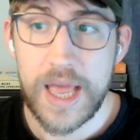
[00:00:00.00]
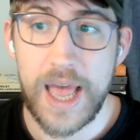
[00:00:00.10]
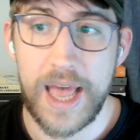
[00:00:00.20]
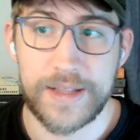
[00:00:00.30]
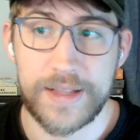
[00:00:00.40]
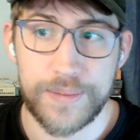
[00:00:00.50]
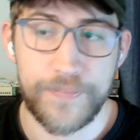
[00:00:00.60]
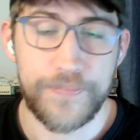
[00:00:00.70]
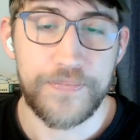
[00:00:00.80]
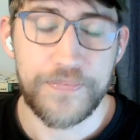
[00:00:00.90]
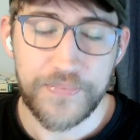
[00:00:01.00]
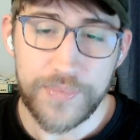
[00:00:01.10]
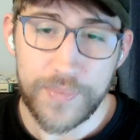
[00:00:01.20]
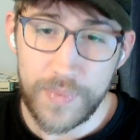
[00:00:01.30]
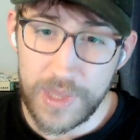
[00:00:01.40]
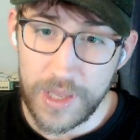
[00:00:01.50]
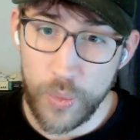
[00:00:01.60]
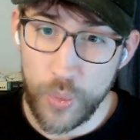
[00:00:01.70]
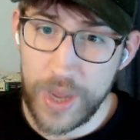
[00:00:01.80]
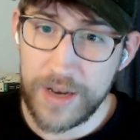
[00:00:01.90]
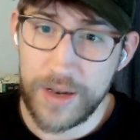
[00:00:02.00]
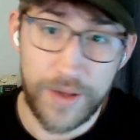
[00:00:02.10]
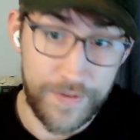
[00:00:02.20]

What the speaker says: And when the